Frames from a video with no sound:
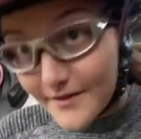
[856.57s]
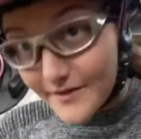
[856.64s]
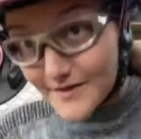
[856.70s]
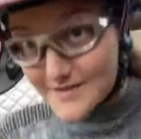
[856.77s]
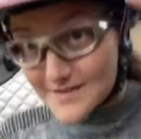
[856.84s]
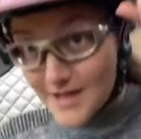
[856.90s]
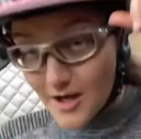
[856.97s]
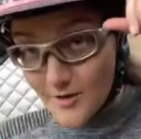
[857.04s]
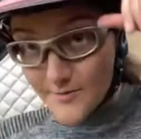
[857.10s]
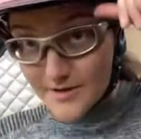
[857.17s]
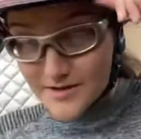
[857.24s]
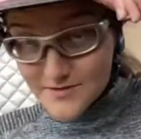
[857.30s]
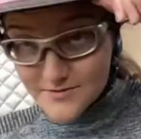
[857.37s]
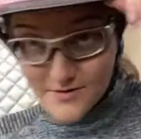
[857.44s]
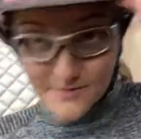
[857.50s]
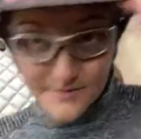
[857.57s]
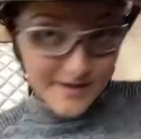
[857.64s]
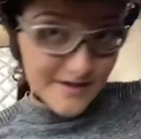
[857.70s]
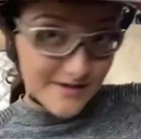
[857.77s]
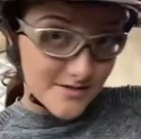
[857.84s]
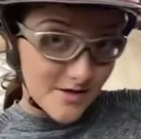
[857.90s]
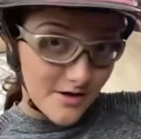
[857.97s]
This helmet is from
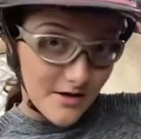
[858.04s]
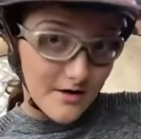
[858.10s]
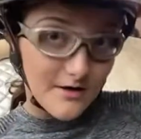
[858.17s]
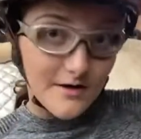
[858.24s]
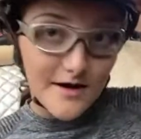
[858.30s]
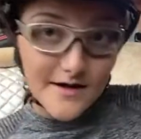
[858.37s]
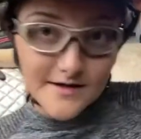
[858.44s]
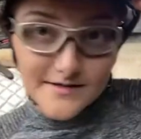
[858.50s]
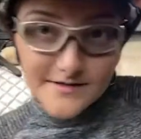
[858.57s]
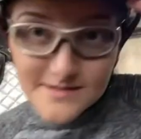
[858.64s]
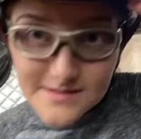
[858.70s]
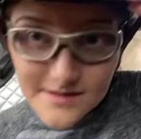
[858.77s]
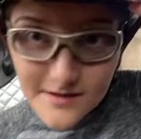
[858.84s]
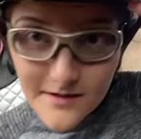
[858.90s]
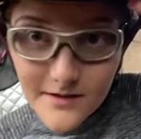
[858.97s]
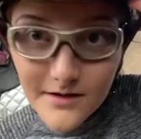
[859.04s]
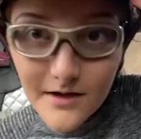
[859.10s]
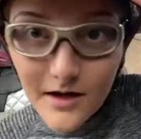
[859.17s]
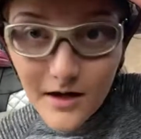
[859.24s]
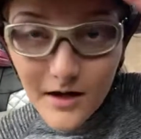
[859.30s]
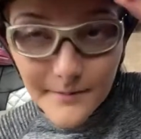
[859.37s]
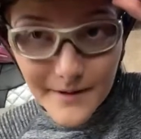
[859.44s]
Antares.
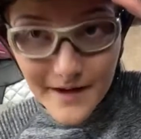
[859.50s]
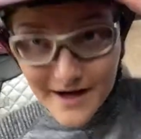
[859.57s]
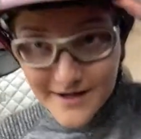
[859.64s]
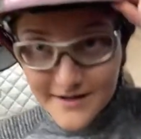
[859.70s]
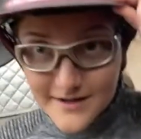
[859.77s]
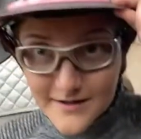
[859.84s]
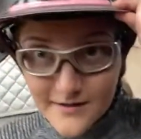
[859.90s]
Um, Heidi.